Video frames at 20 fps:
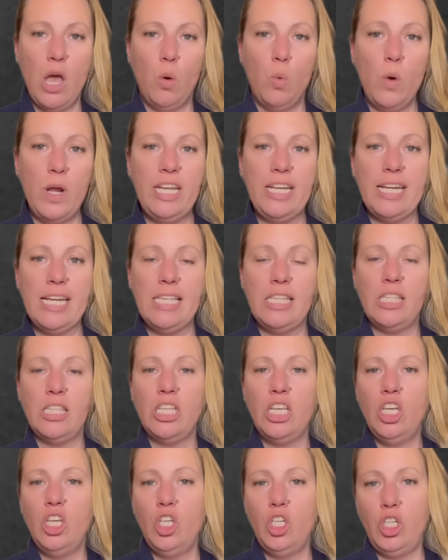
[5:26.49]
which
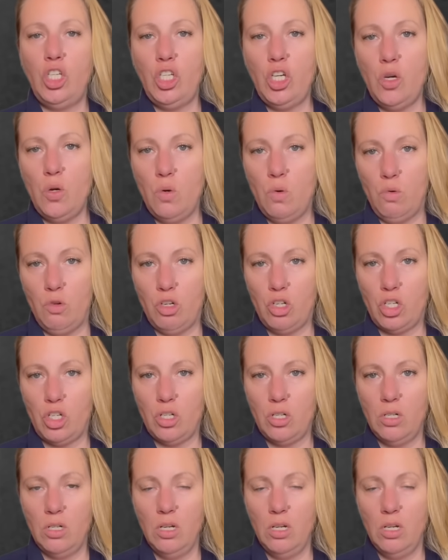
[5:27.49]
is huge,